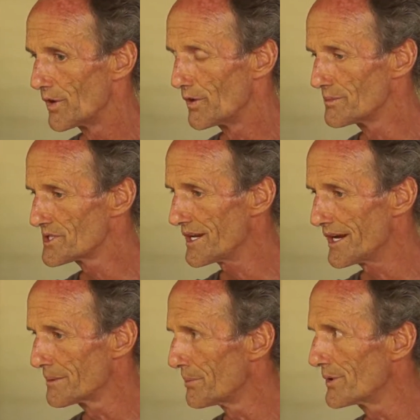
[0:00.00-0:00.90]
almost
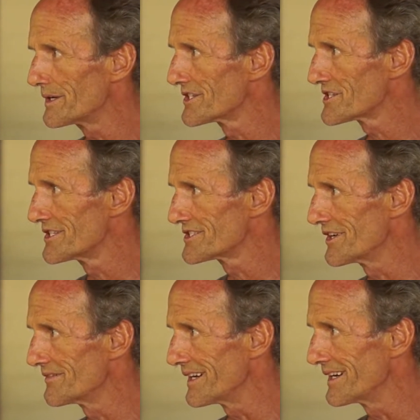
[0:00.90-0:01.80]
like the pointlessness
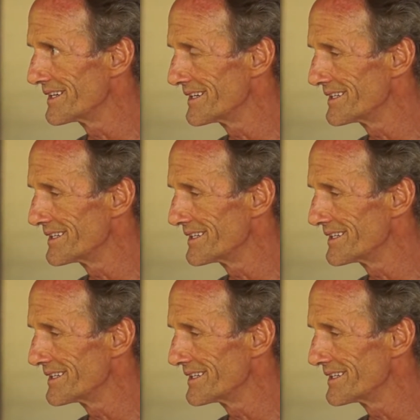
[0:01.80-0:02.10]
of it.